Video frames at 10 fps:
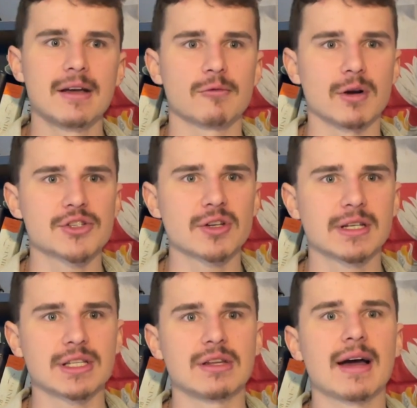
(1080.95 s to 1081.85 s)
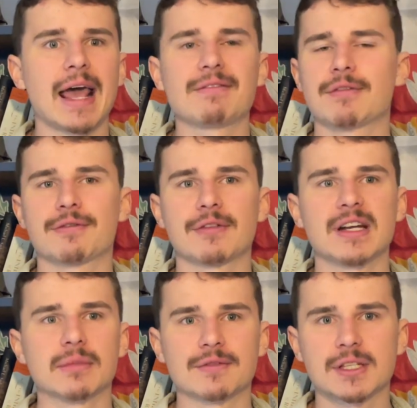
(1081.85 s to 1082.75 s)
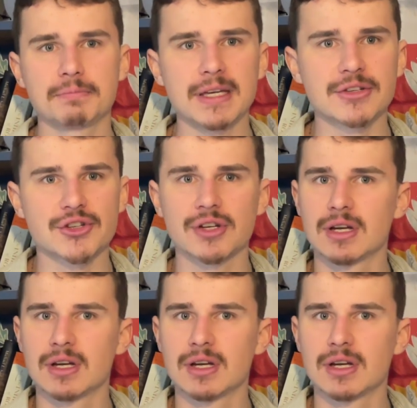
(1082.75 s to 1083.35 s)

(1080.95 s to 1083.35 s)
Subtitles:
Russia does not have a freedom of speech.